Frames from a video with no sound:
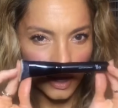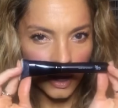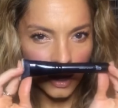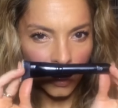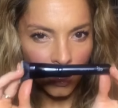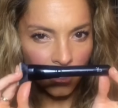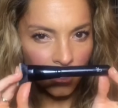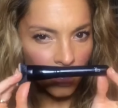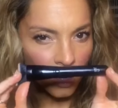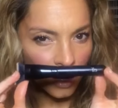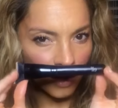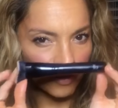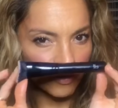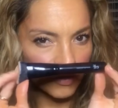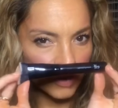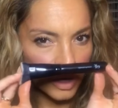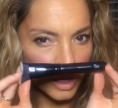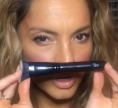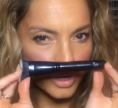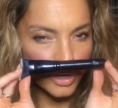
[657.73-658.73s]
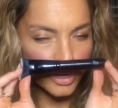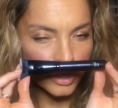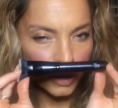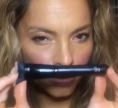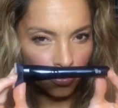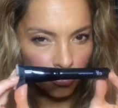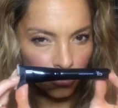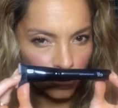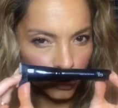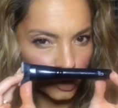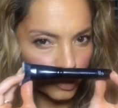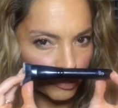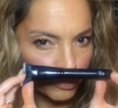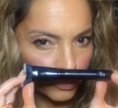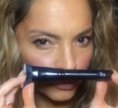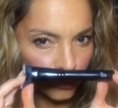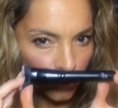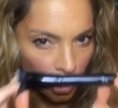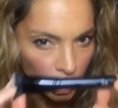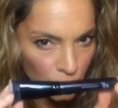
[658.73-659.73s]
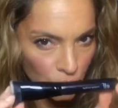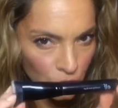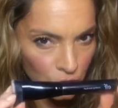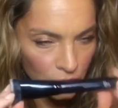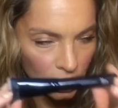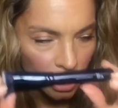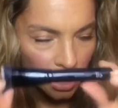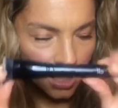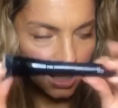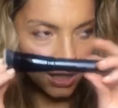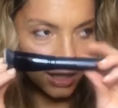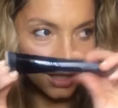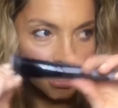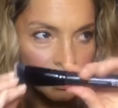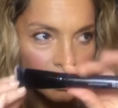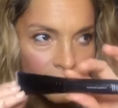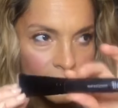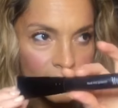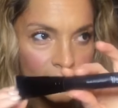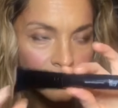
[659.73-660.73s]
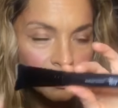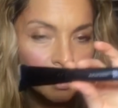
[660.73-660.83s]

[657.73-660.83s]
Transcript: I have another brush. This